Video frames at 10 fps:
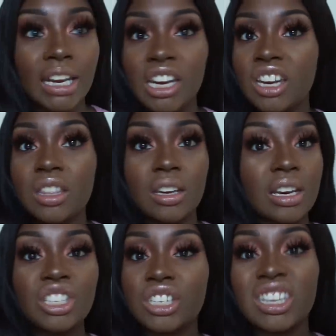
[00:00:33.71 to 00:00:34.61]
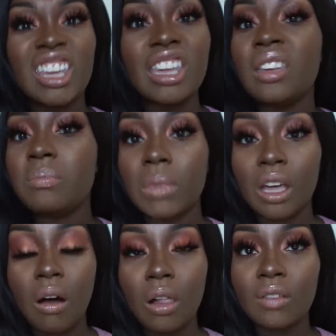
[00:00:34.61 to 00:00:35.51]
and then it just hit
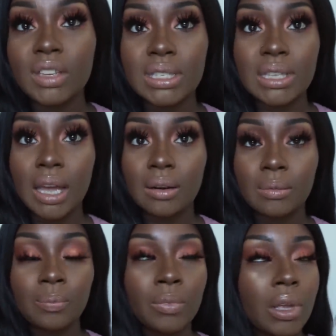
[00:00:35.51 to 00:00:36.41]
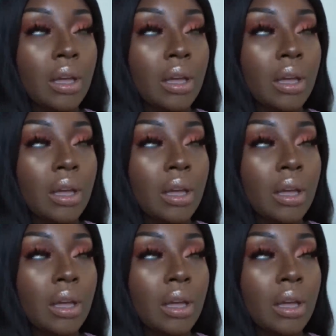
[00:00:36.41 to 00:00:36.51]
me all of a sudden.